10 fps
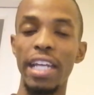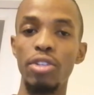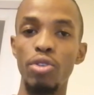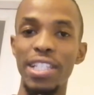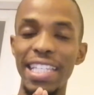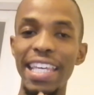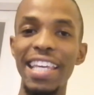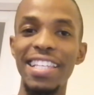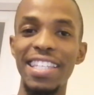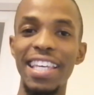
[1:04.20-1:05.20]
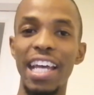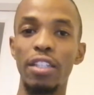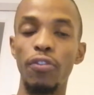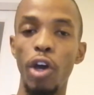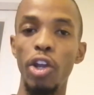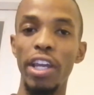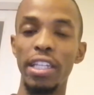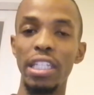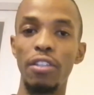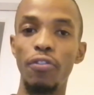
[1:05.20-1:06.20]
and it was easy as
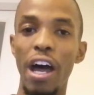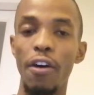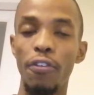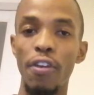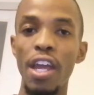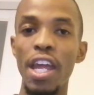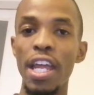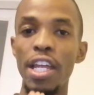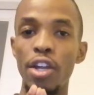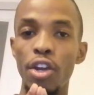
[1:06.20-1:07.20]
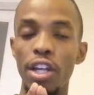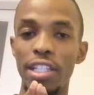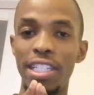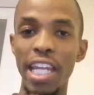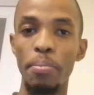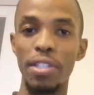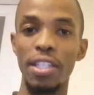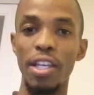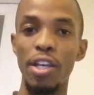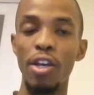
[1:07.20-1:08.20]
following these 5
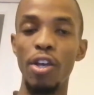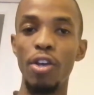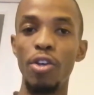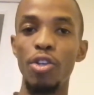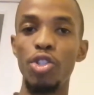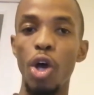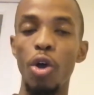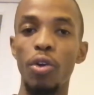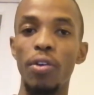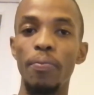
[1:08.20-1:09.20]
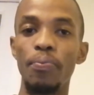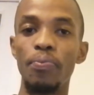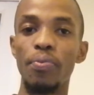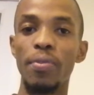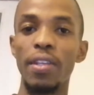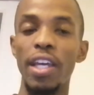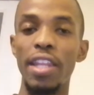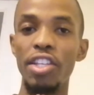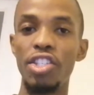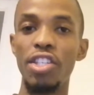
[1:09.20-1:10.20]
steps. So
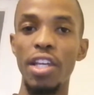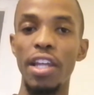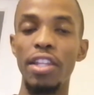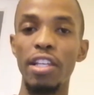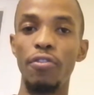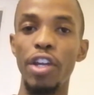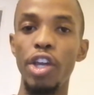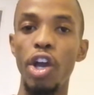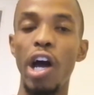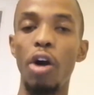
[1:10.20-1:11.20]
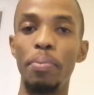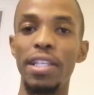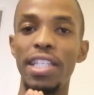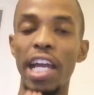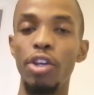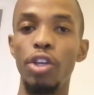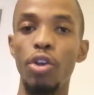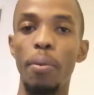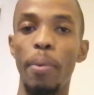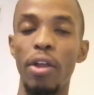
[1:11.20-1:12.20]
in this video I'll be telling
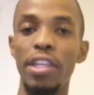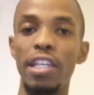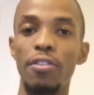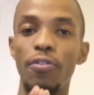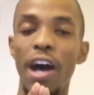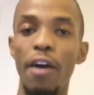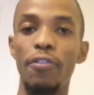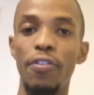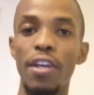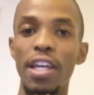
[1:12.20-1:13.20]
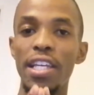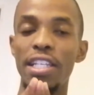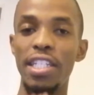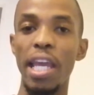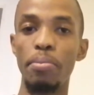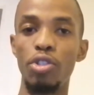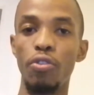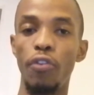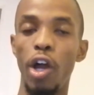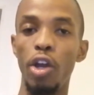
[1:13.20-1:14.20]
you about these 5 steps to
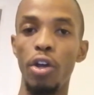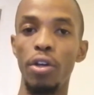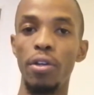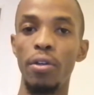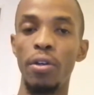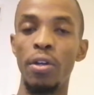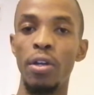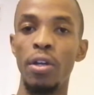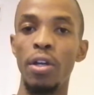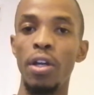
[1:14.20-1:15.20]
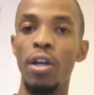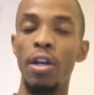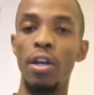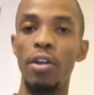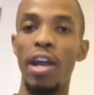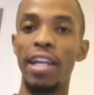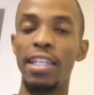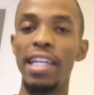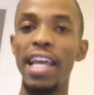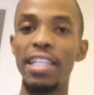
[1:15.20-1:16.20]
follow. Right,
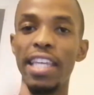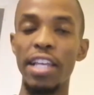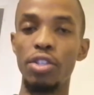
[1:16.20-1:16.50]
let's get